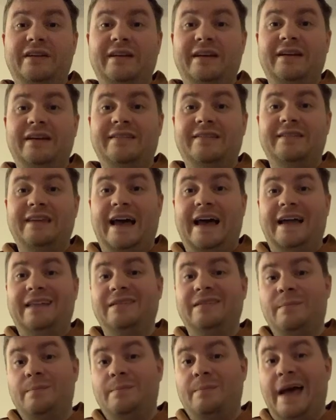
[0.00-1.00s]
is
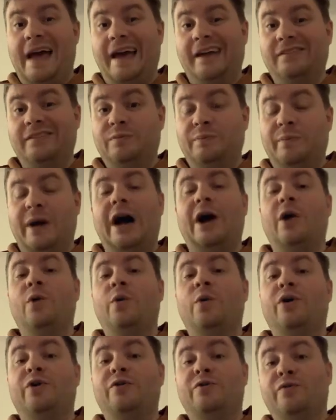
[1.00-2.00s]
at max
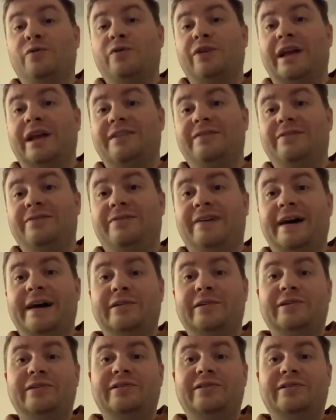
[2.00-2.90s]
power for that final